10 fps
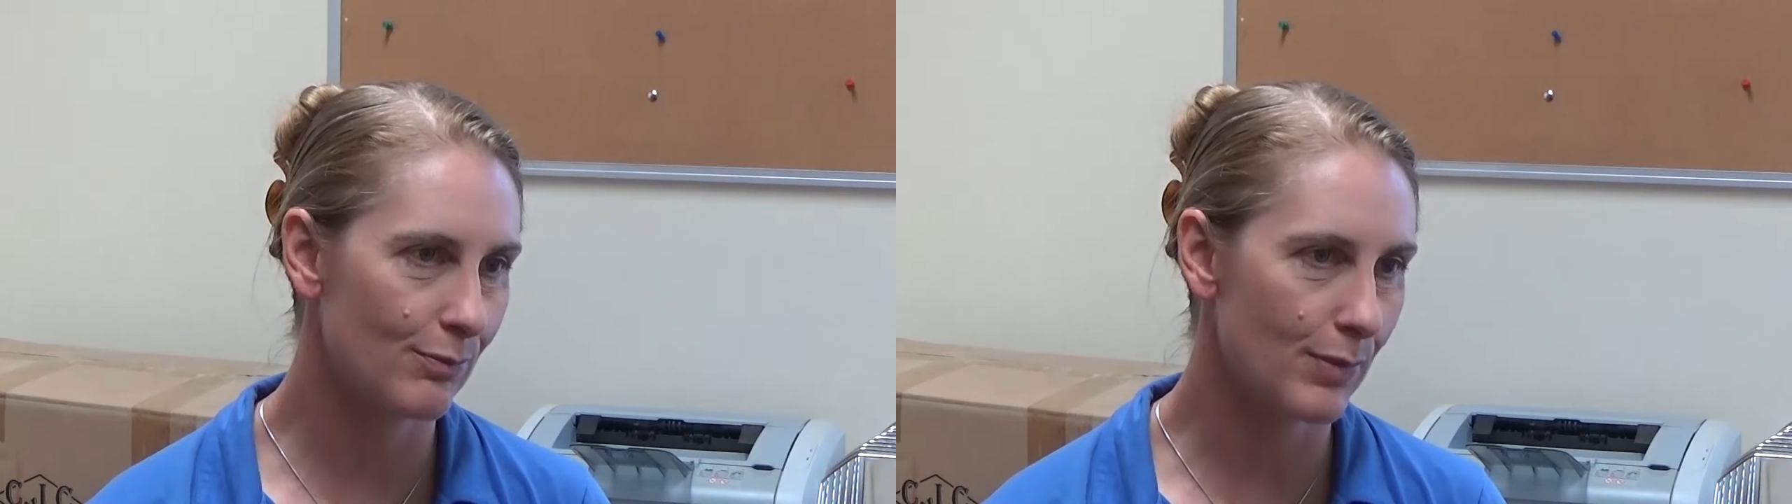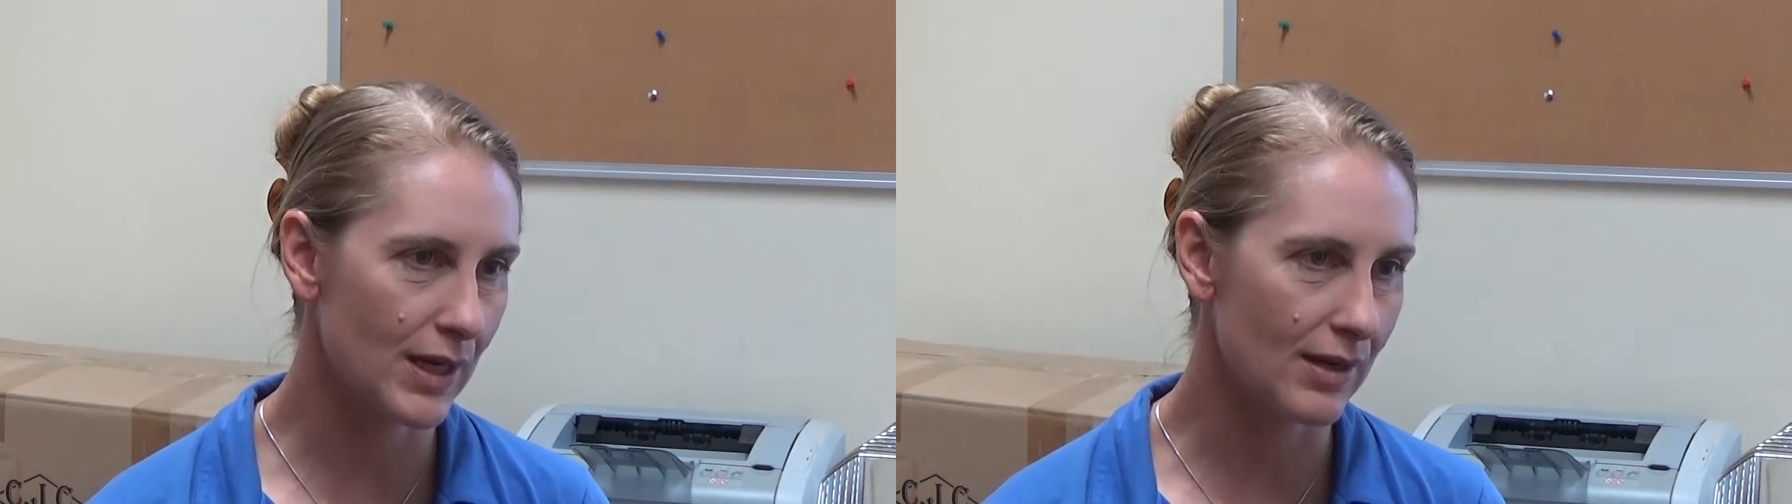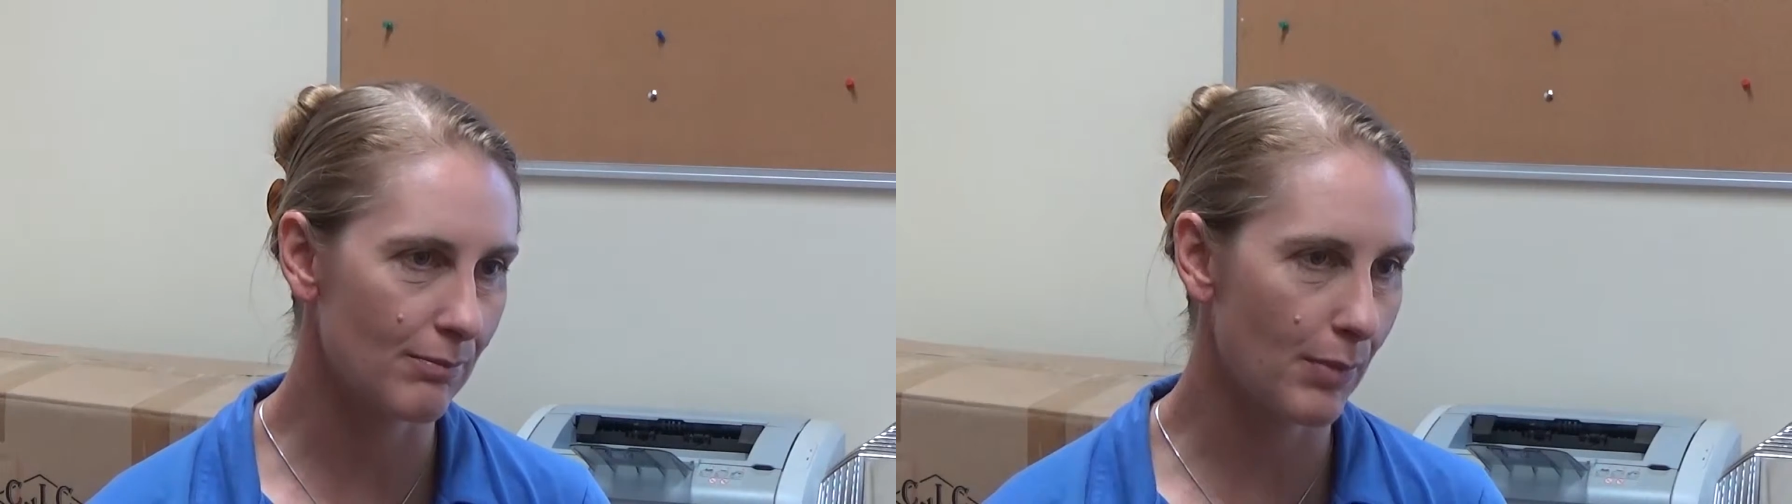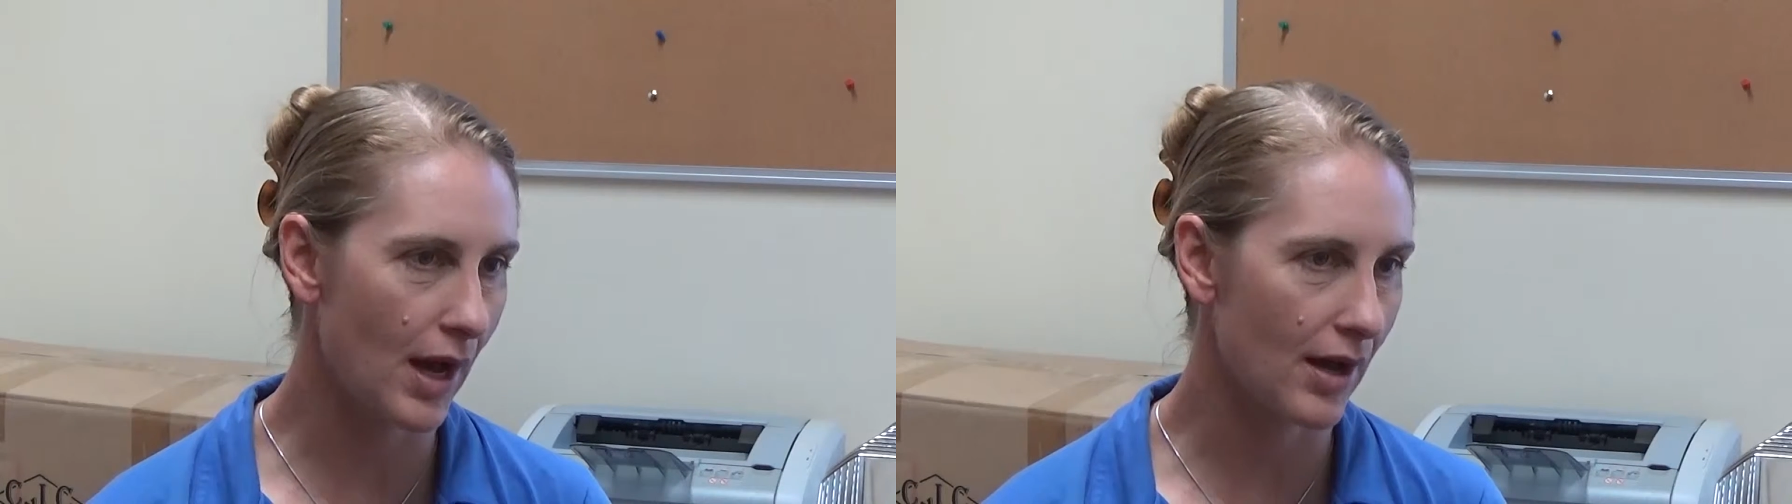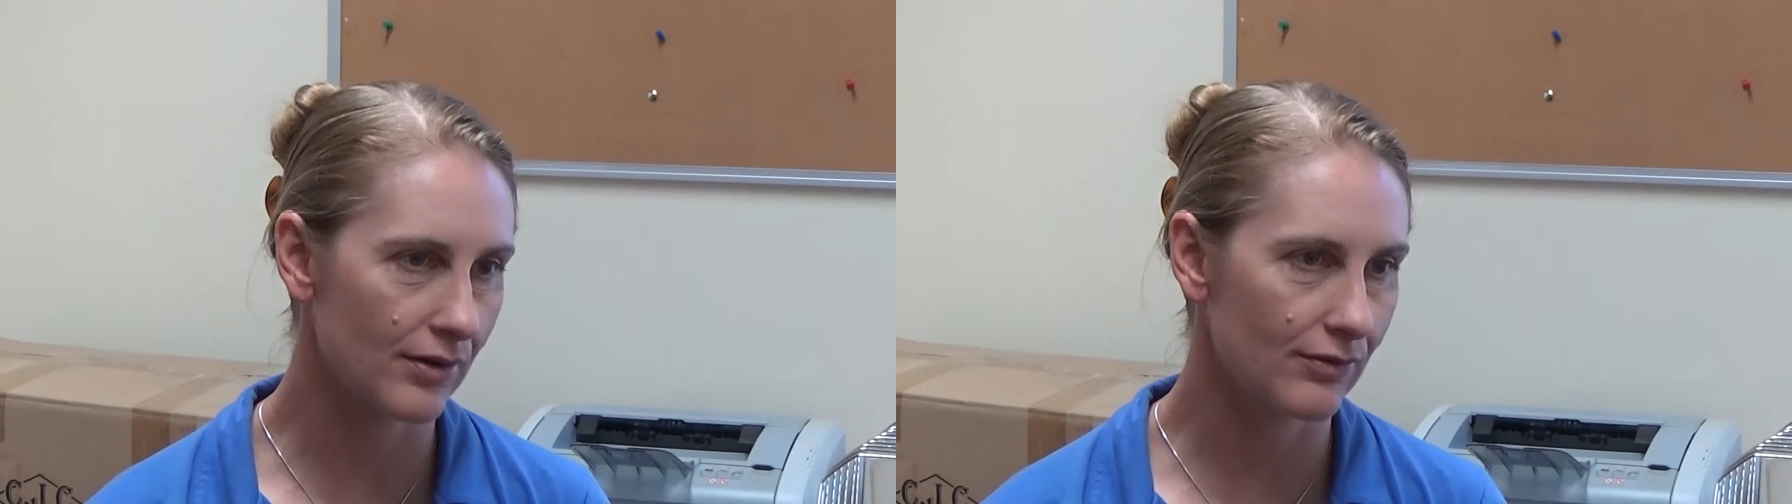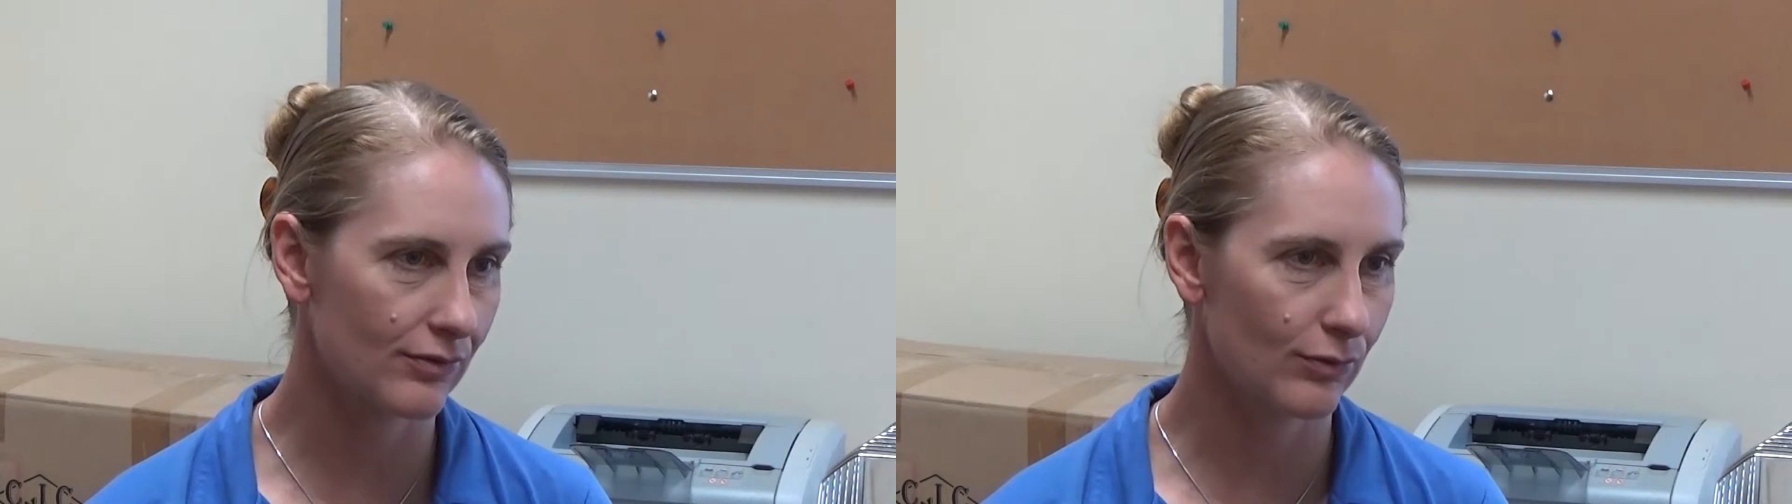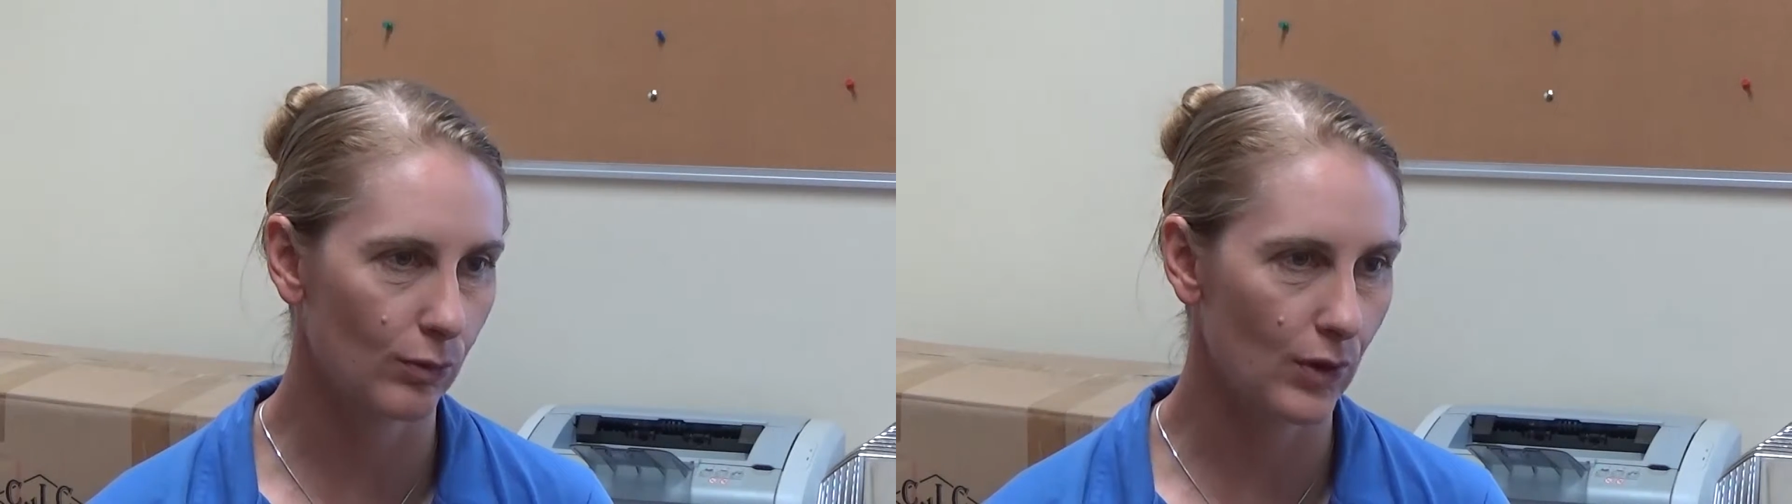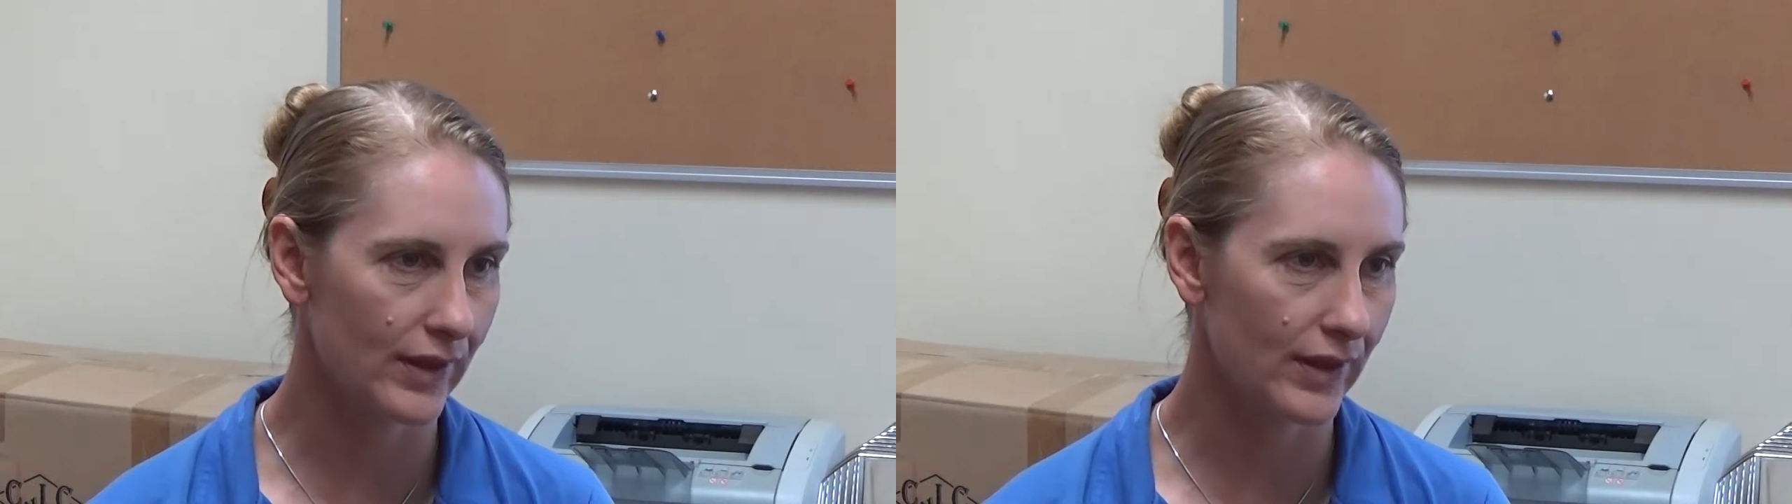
being part of what